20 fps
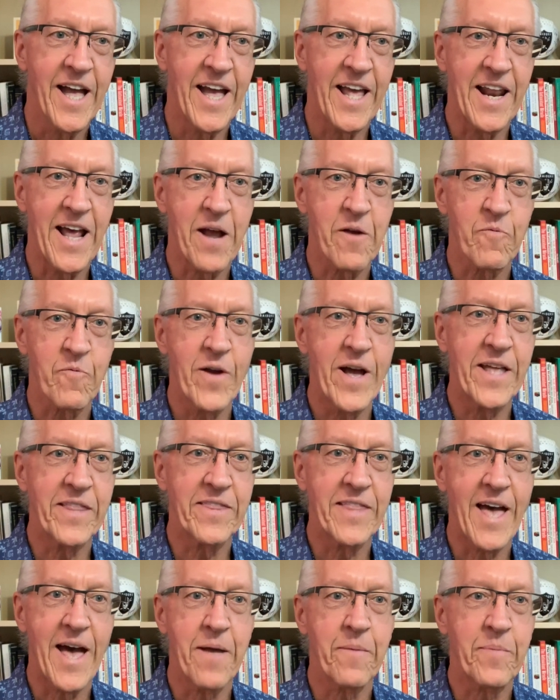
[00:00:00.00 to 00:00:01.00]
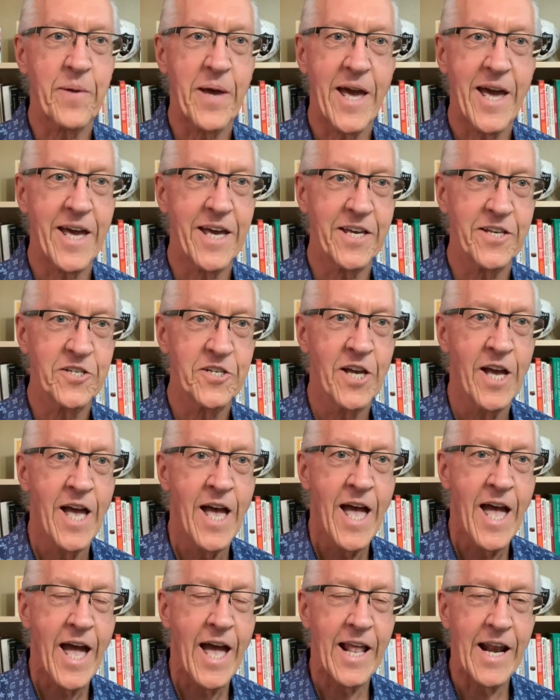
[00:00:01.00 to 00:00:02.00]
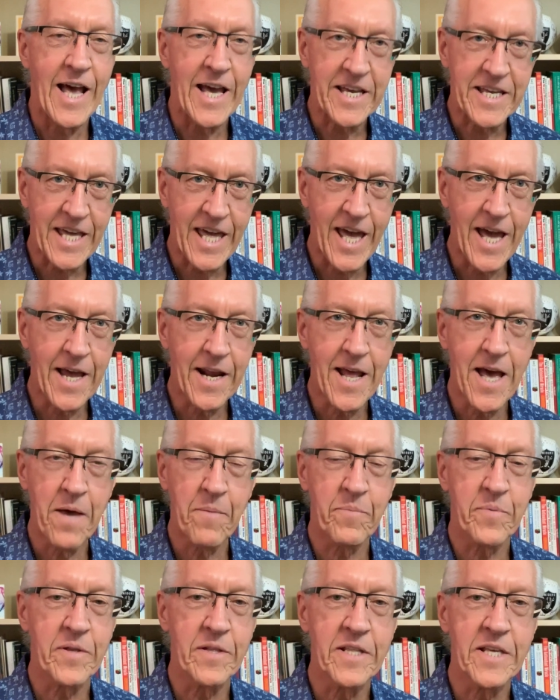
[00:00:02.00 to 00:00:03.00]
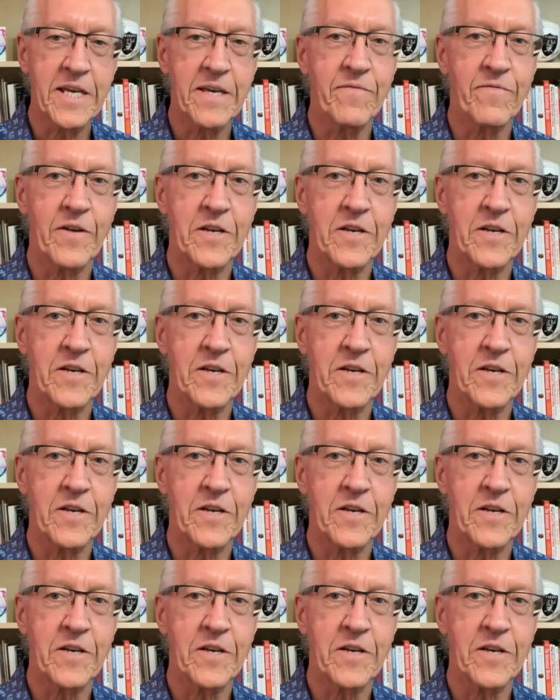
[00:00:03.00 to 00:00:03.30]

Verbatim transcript: And I read that page, and I cannot believe